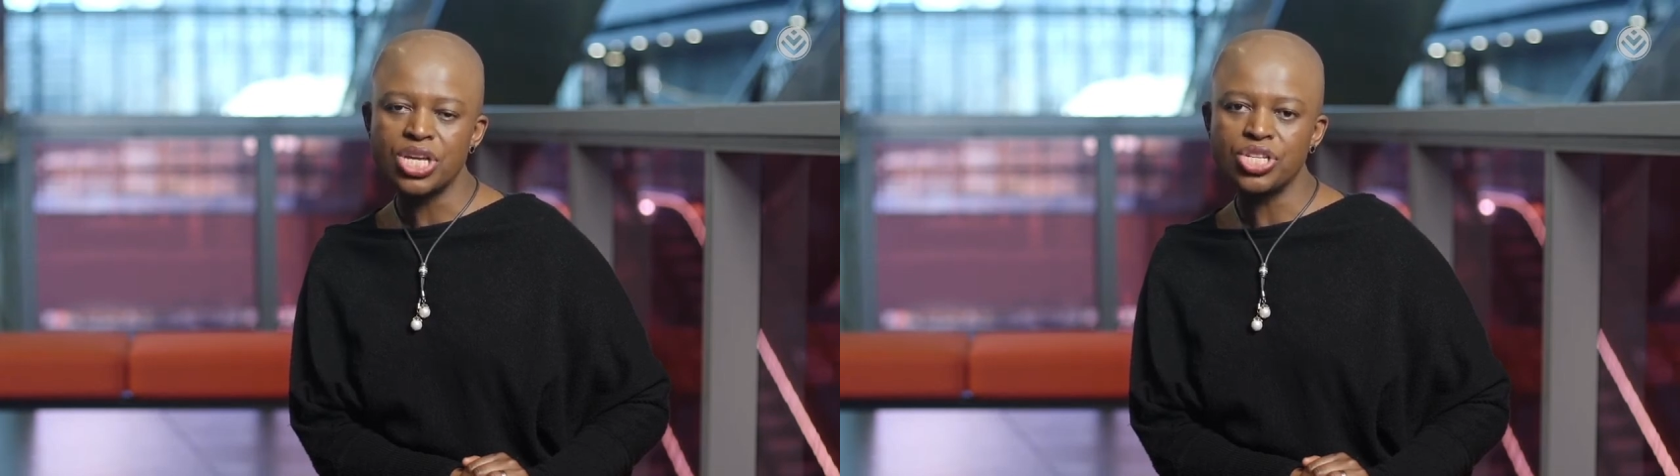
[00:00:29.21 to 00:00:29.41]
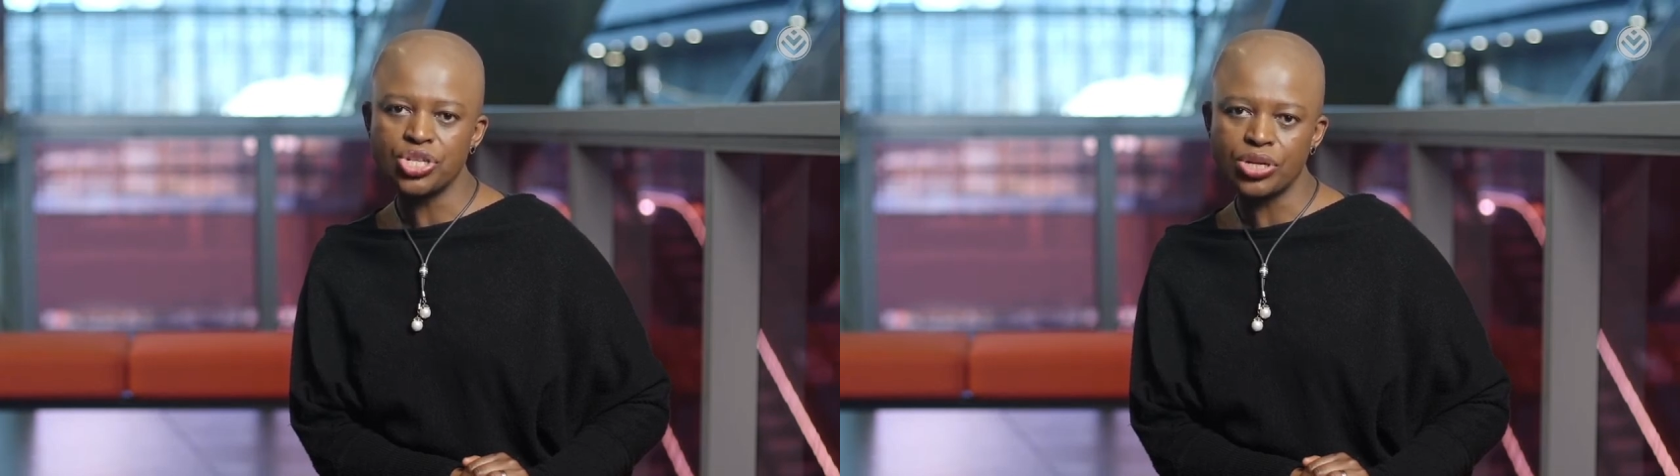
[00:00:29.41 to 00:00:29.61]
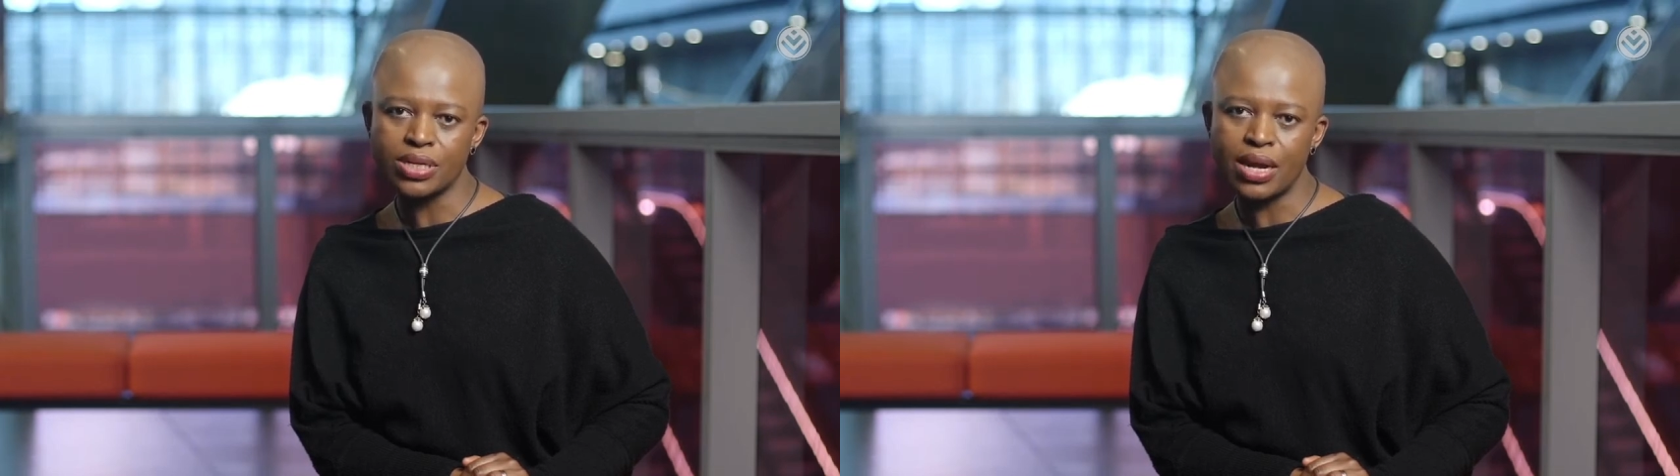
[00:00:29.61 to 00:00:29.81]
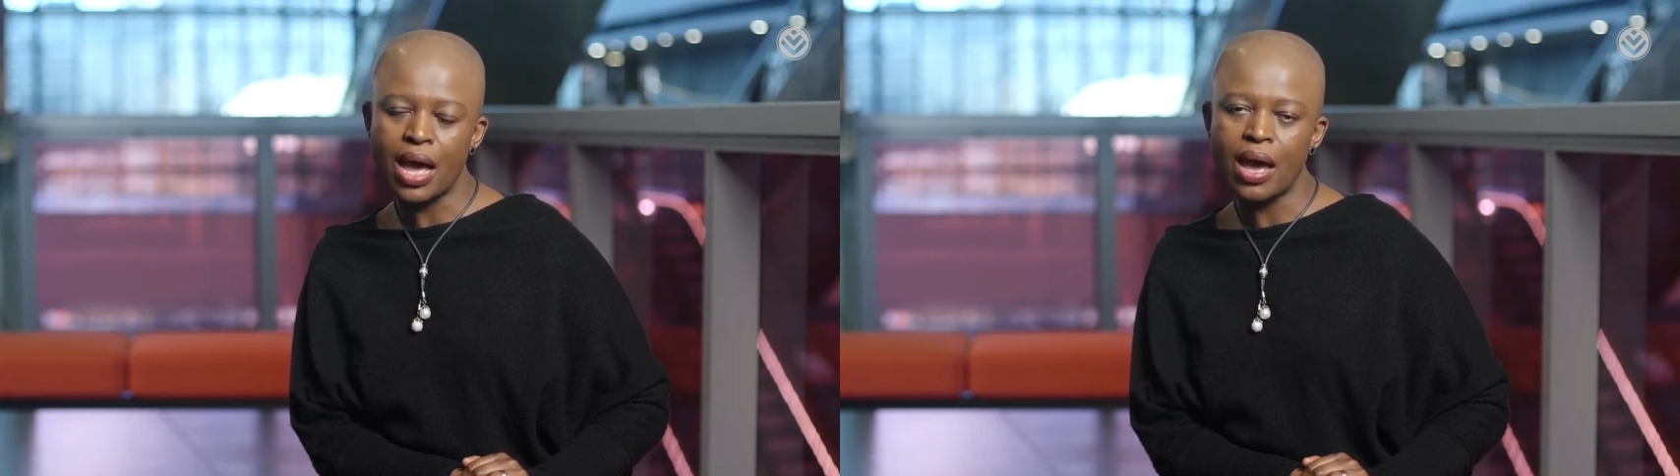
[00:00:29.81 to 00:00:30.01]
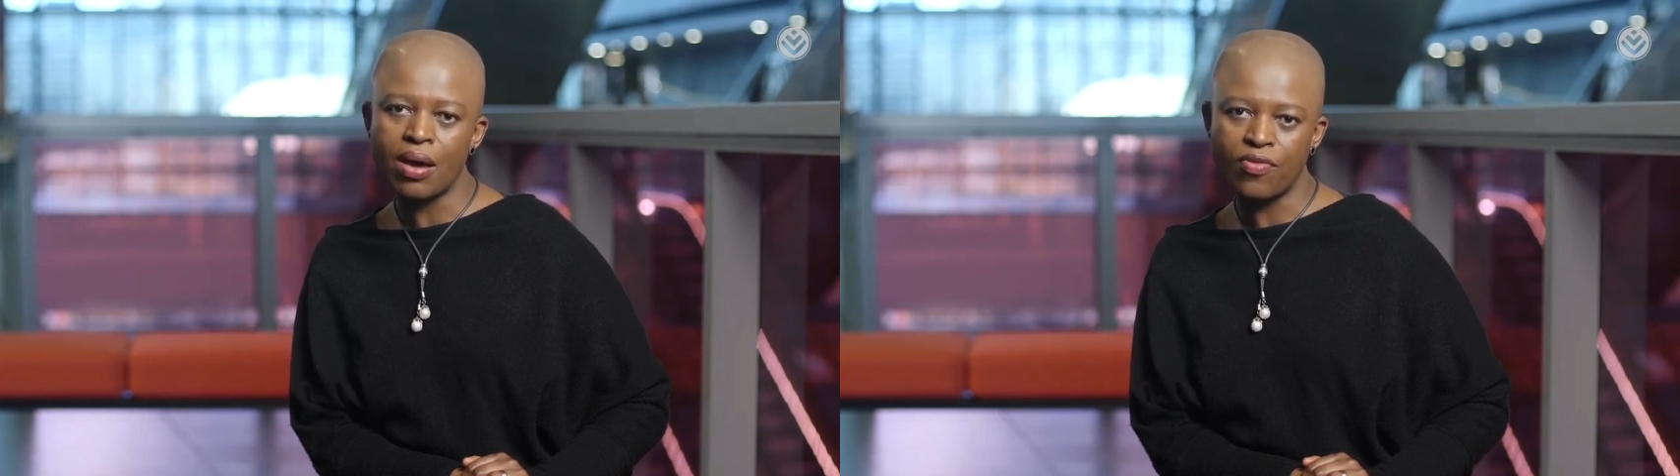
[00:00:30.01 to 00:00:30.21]
in
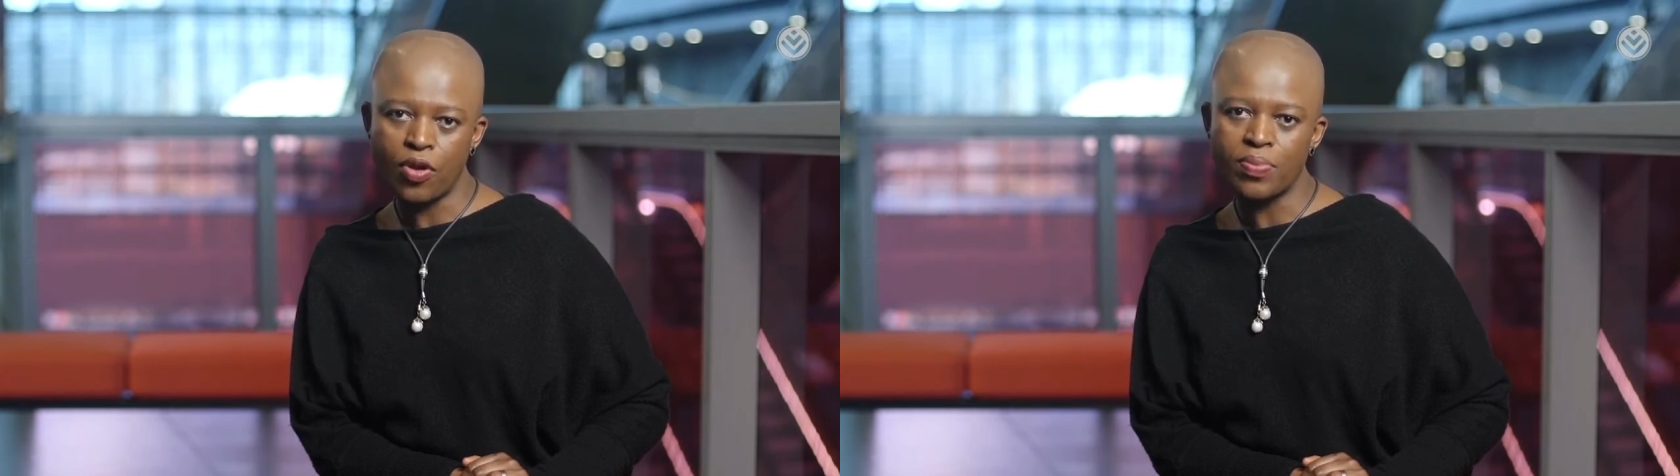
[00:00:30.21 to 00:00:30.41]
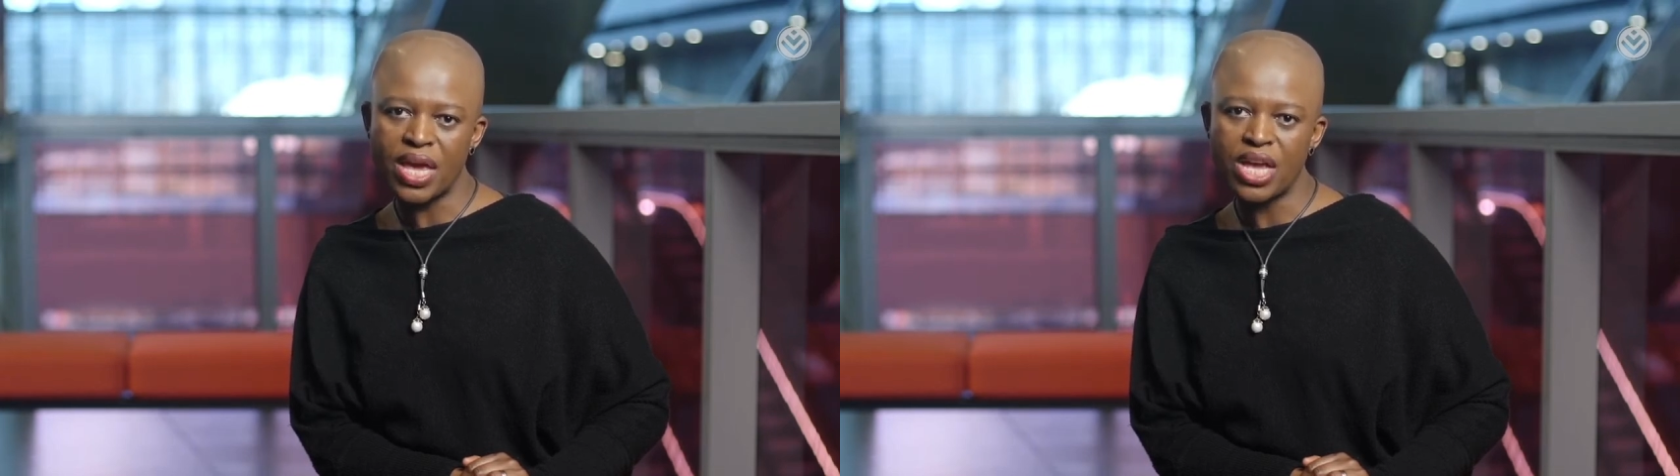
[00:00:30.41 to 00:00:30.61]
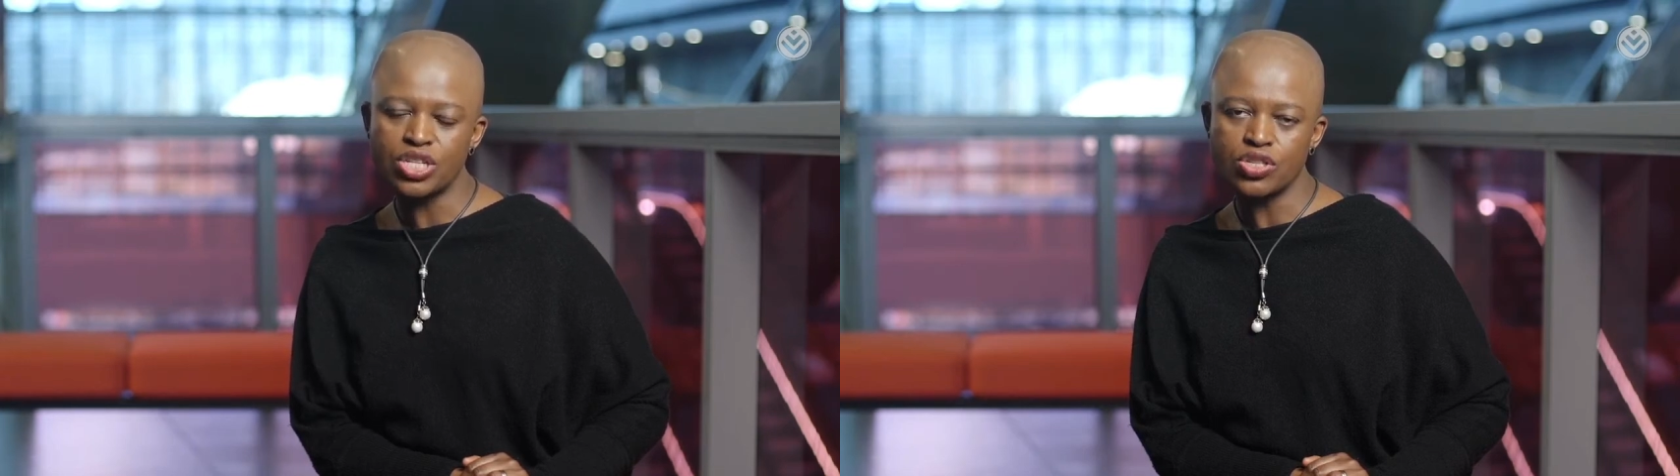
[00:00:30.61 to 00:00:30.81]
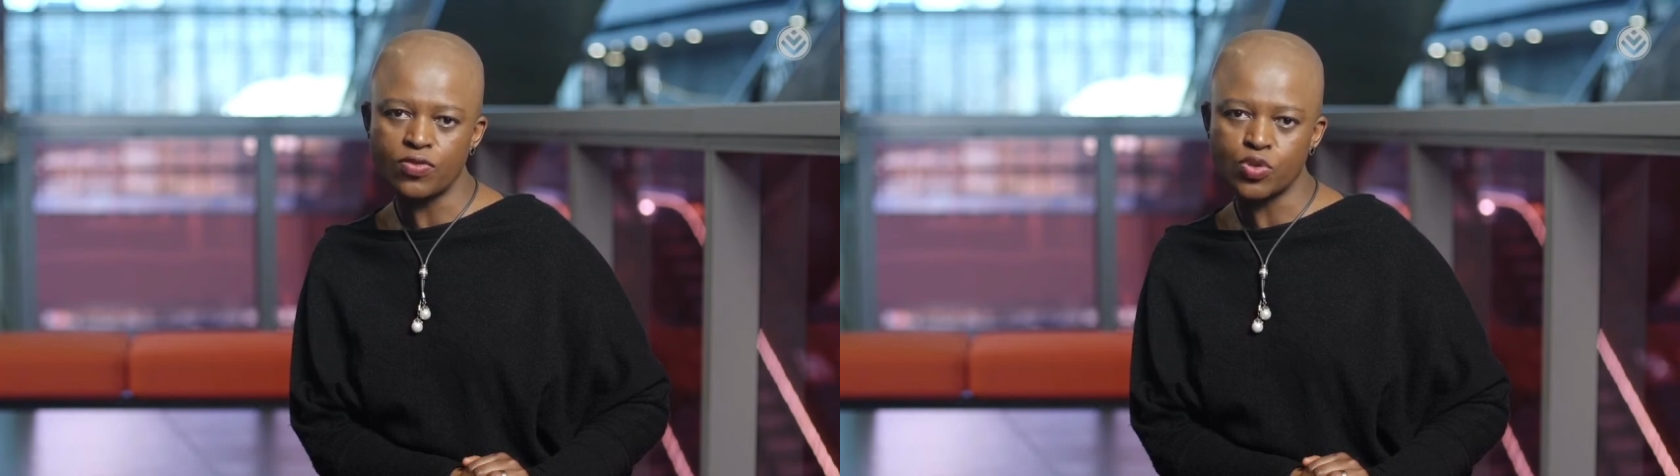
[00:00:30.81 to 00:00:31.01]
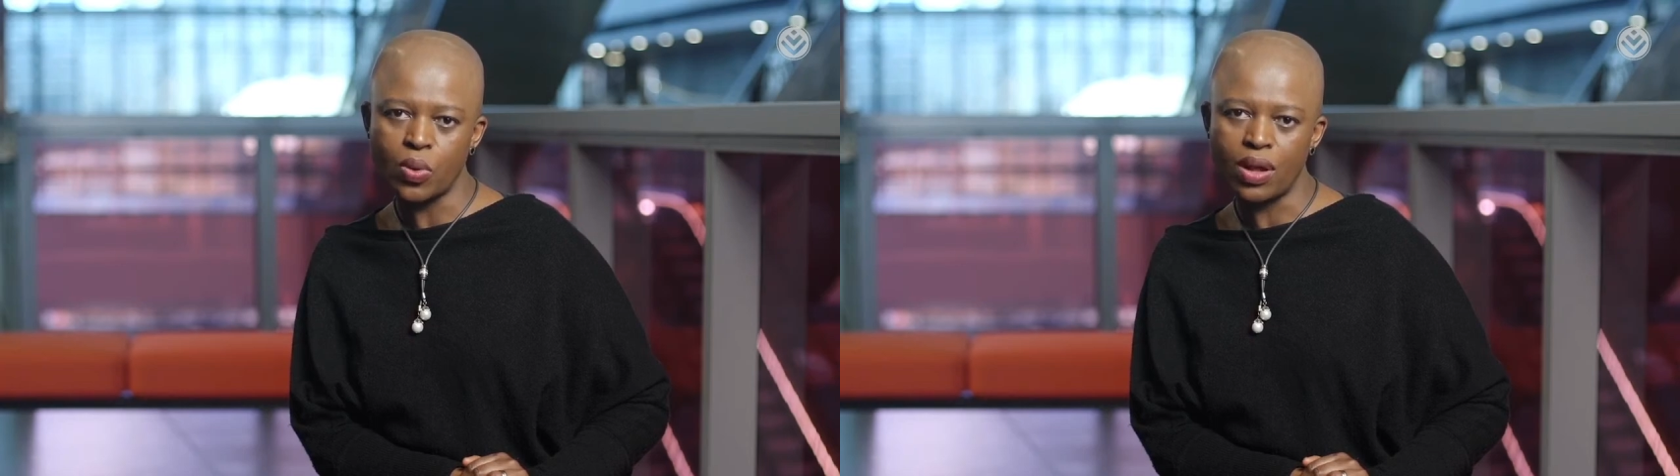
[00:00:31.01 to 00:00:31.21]
children from the ages
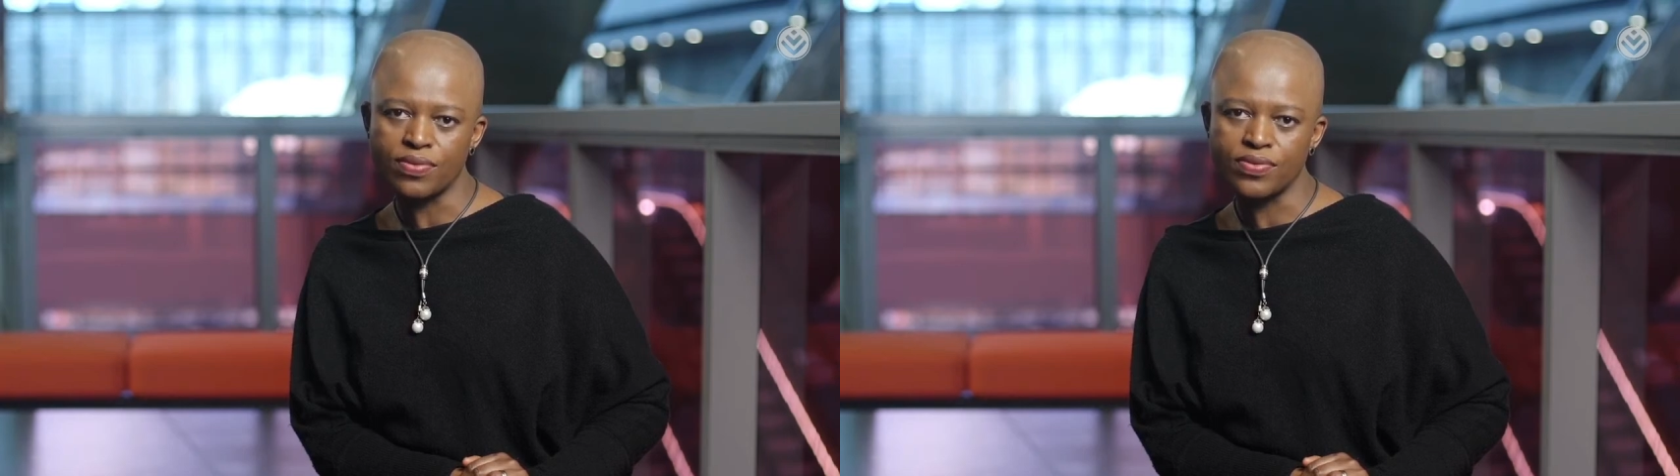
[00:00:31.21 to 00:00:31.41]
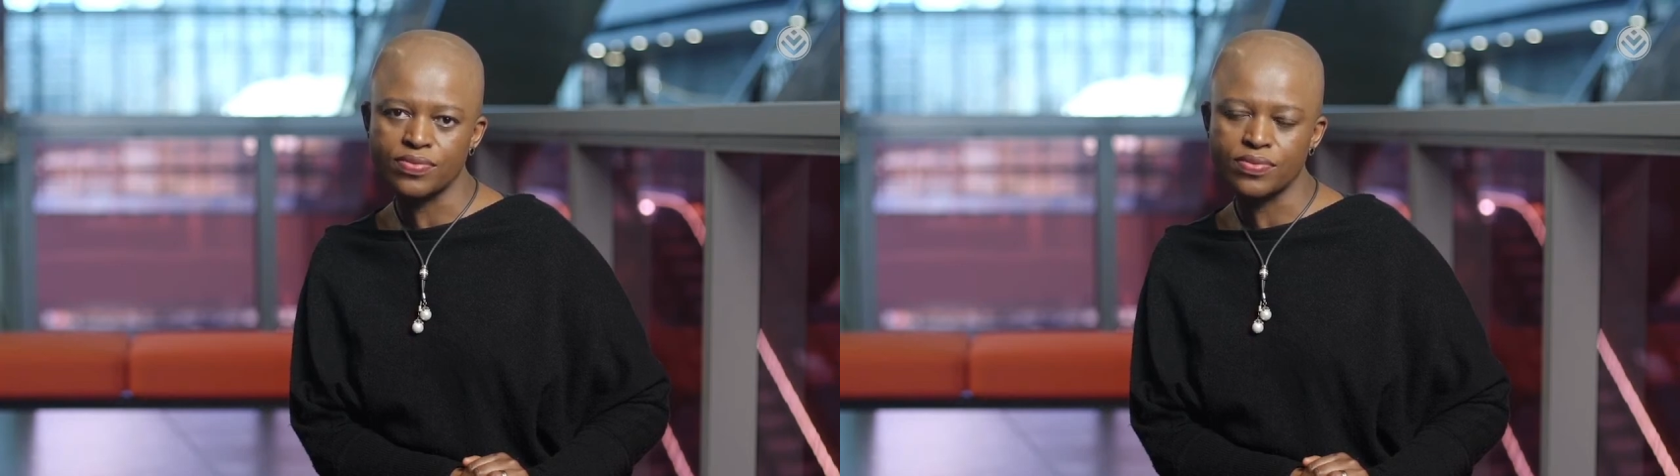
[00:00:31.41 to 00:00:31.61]
of 12.